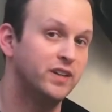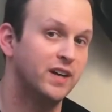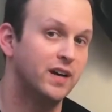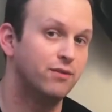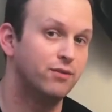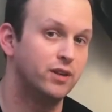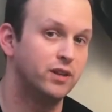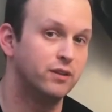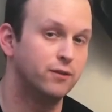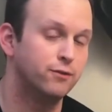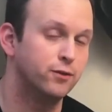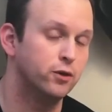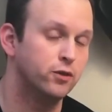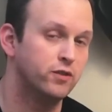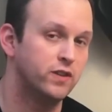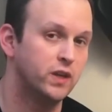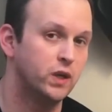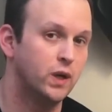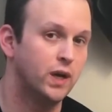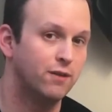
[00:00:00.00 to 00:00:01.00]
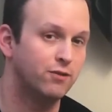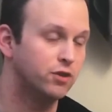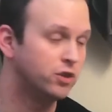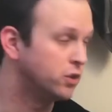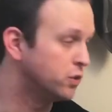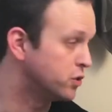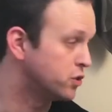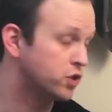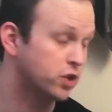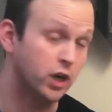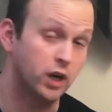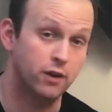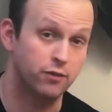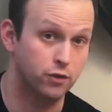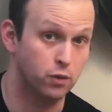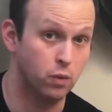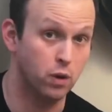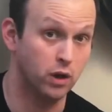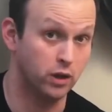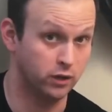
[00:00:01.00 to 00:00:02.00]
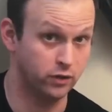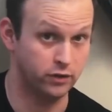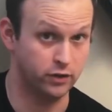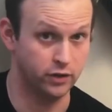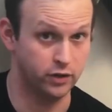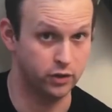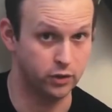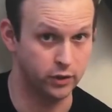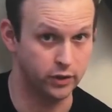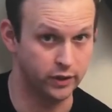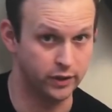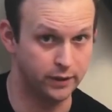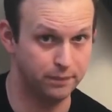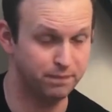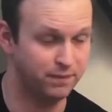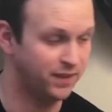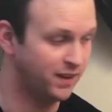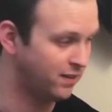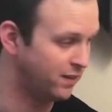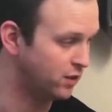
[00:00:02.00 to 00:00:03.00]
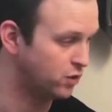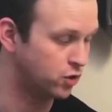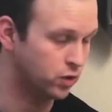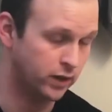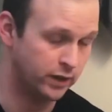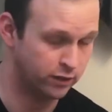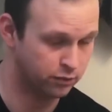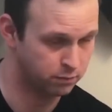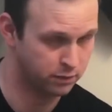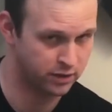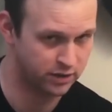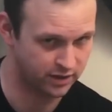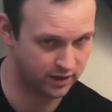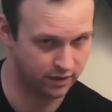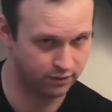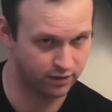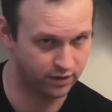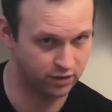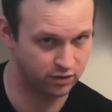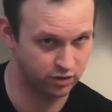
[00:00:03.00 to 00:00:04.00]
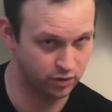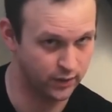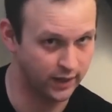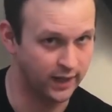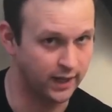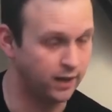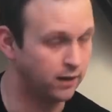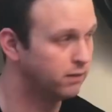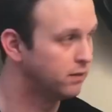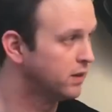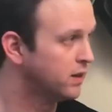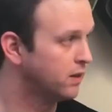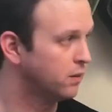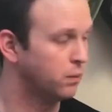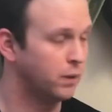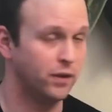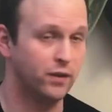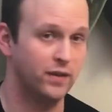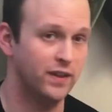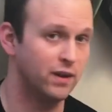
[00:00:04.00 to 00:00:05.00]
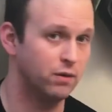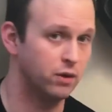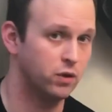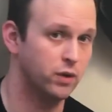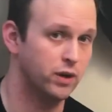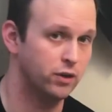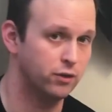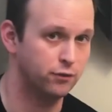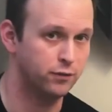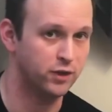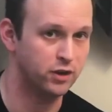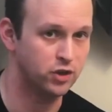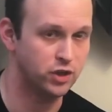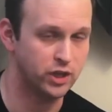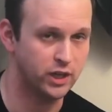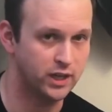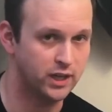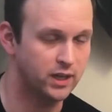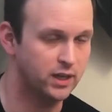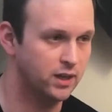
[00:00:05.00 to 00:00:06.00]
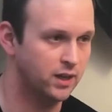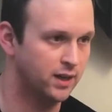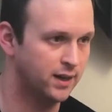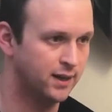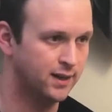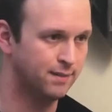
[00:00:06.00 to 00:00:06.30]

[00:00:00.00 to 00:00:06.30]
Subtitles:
dive in, the first thing you have to do is shut off the water to the toilet, and then drain as much out of it as you can. Whether that requires flushing it,